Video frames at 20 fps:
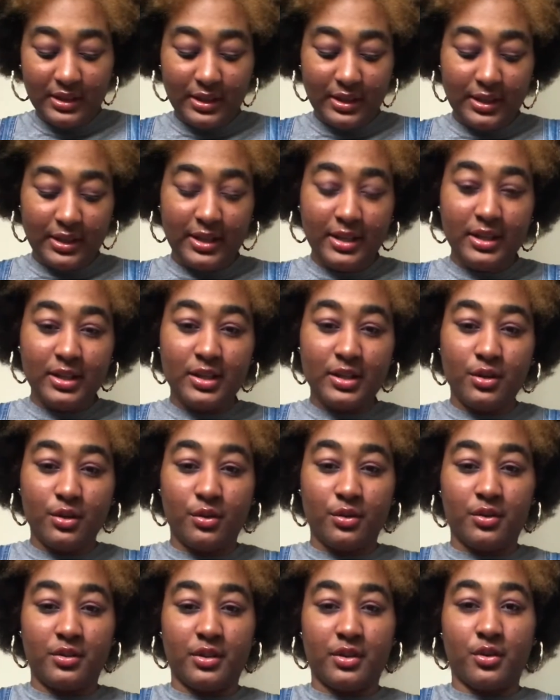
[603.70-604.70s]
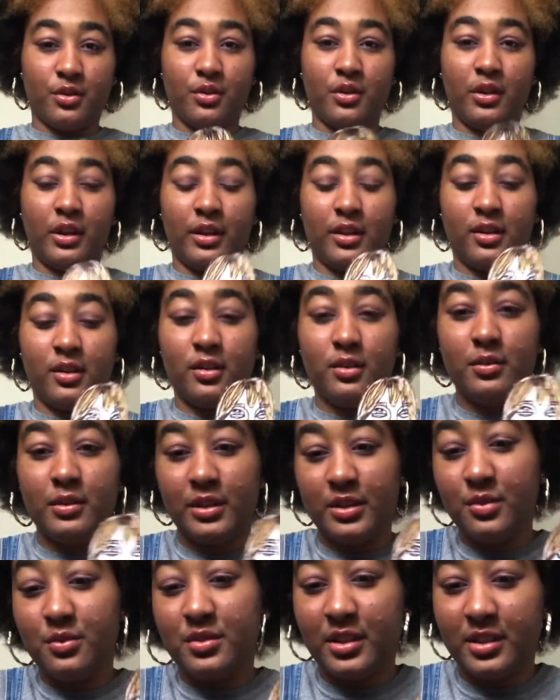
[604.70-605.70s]
it. Oh, then her again. This
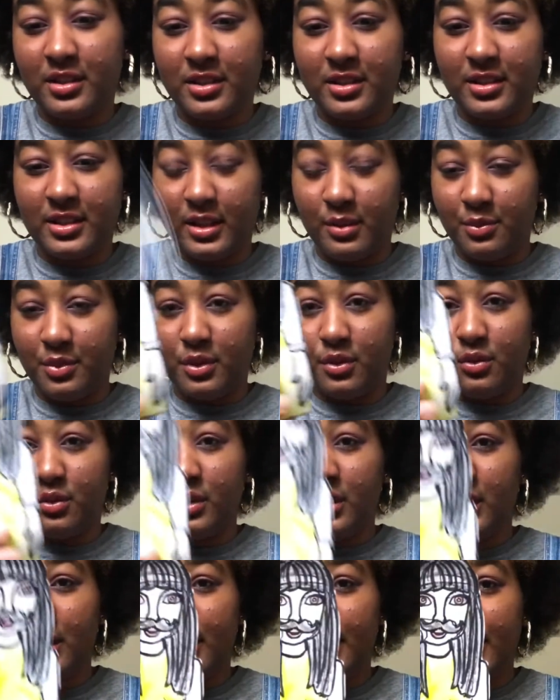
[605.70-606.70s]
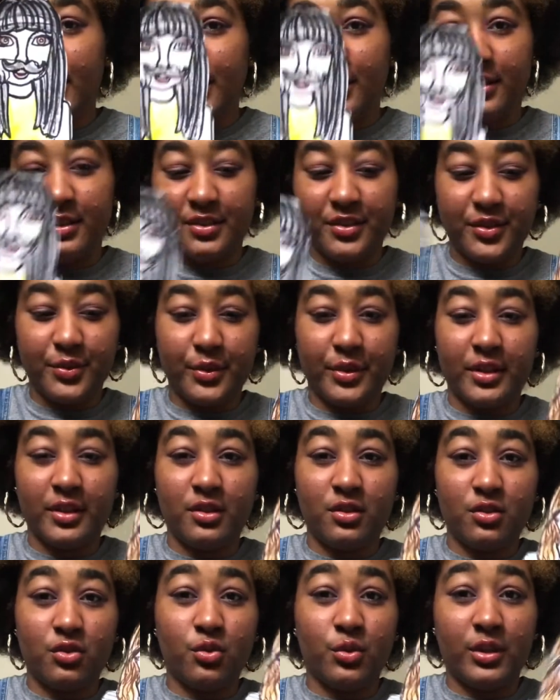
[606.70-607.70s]
was like debut, and this is like
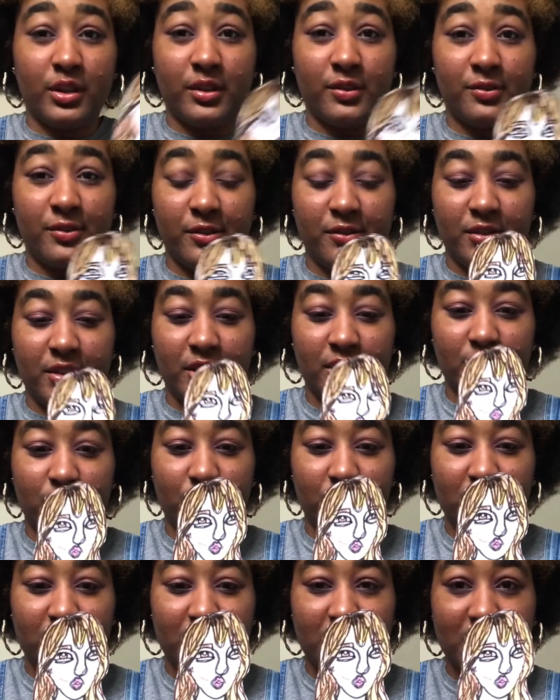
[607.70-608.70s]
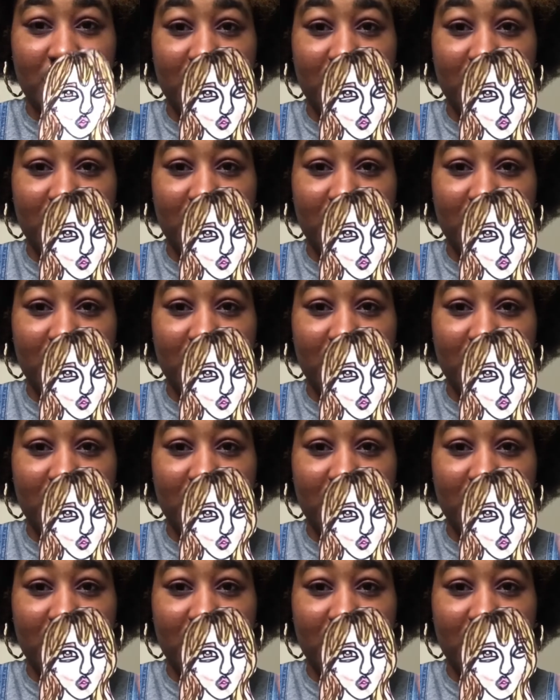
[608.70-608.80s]
2015, 2016.